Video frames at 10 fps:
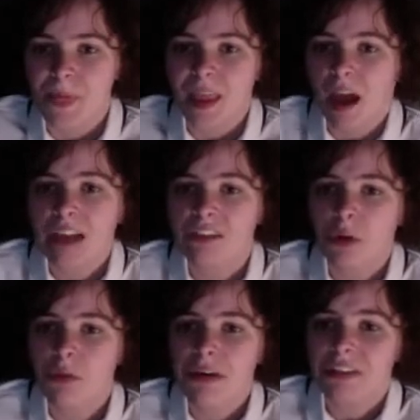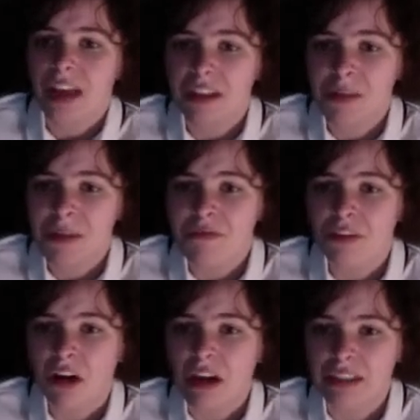I don't exactly mean
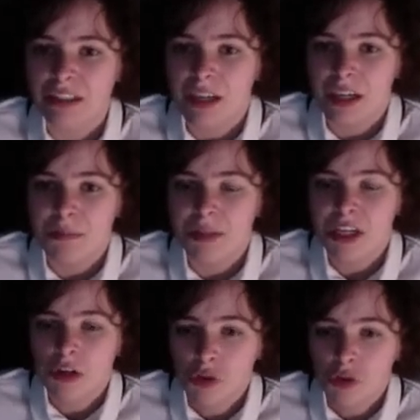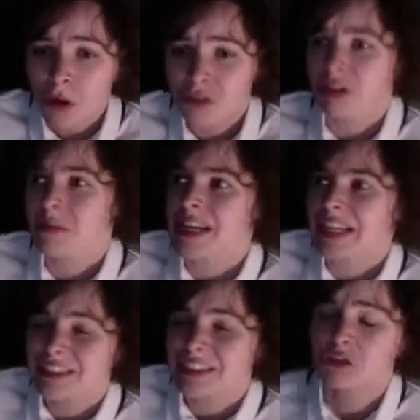forgotten, but you're torturing me and
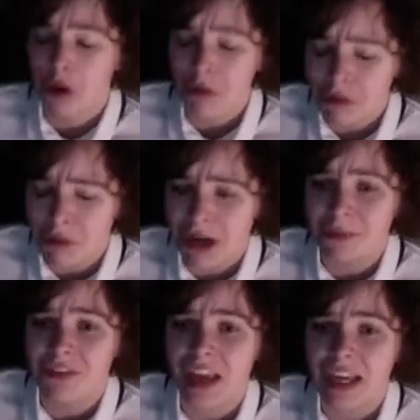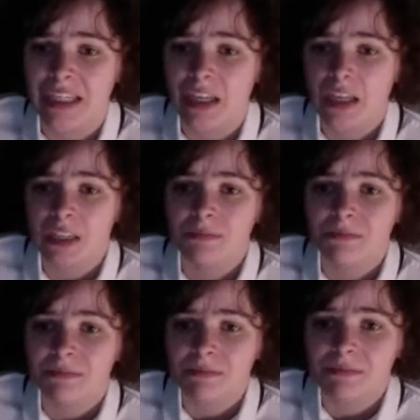I don't know what I'm saying.
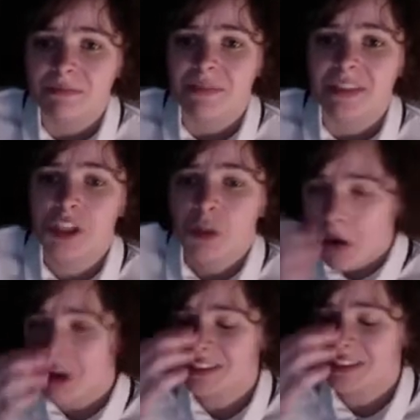You aren't...